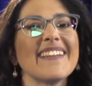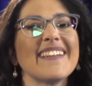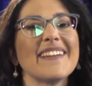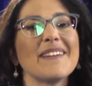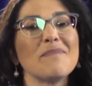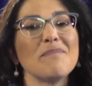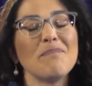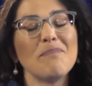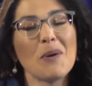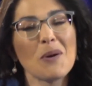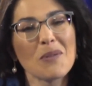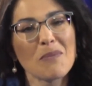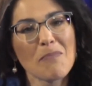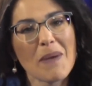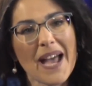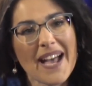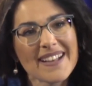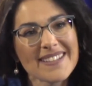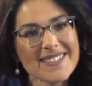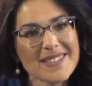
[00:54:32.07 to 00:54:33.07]
Both
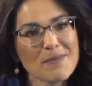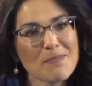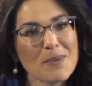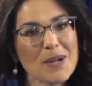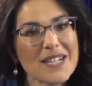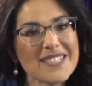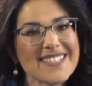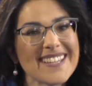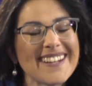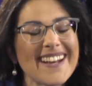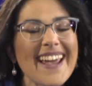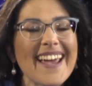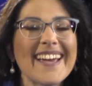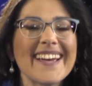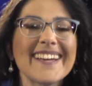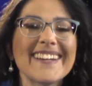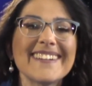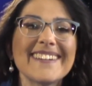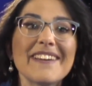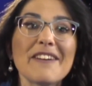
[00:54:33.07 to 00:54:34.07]
past, present,
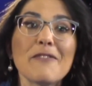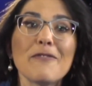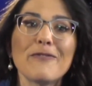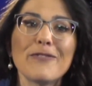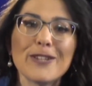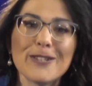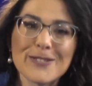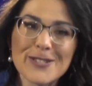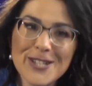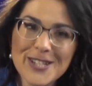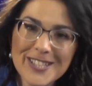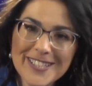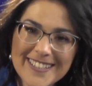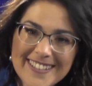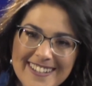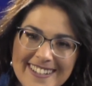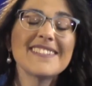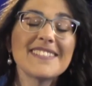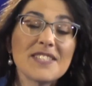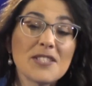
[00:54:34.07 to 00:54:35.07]
and future.
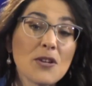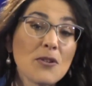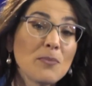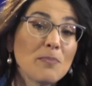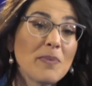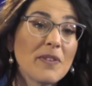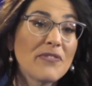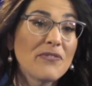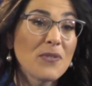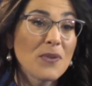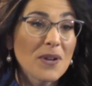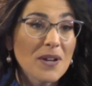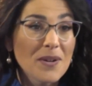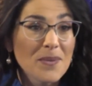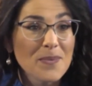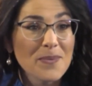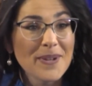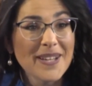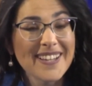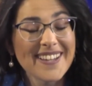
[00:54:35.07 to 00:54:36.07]
So before
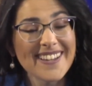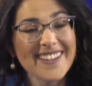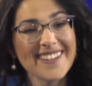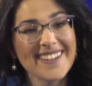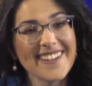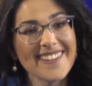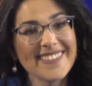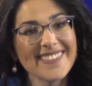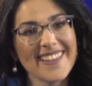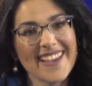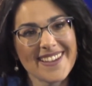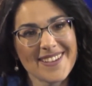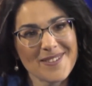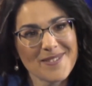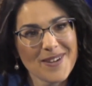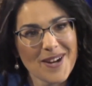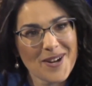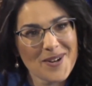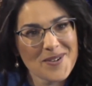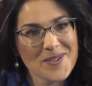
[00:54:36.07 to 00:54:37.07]
we let you
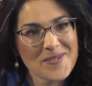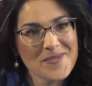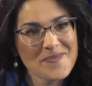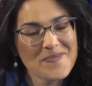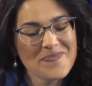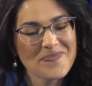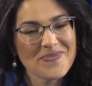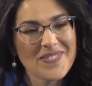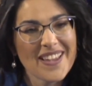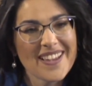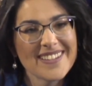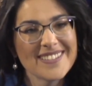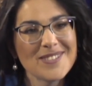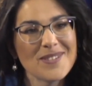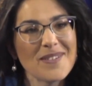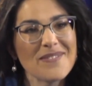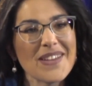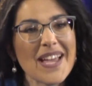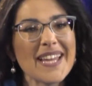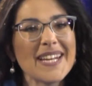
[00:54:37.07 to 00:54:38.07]
go, do
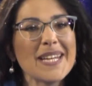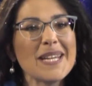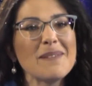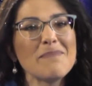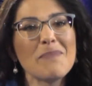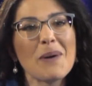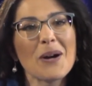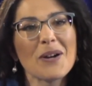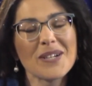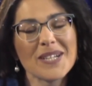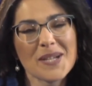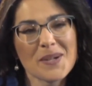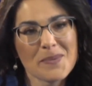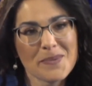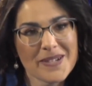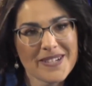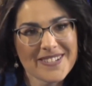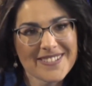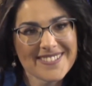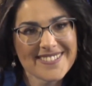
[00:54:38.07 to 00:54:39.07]
you have any parting
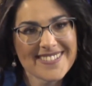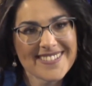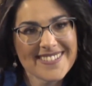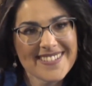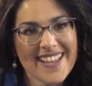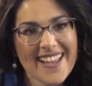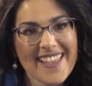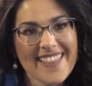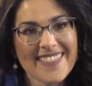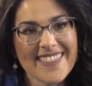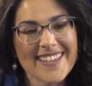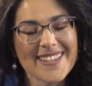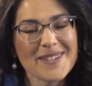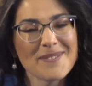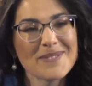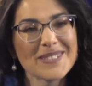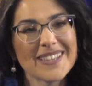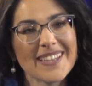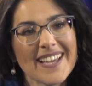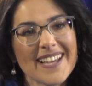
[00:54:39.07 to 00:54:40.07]
words that you
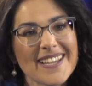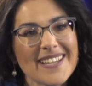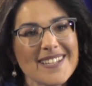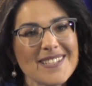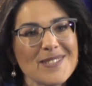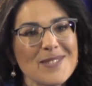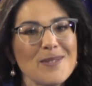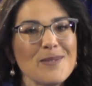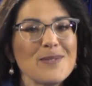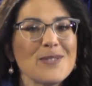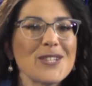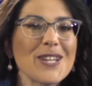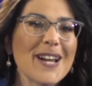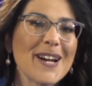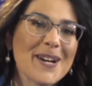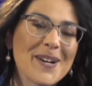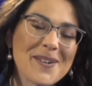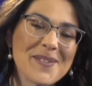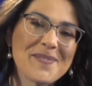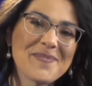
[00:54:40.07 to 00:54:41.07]
would like to share?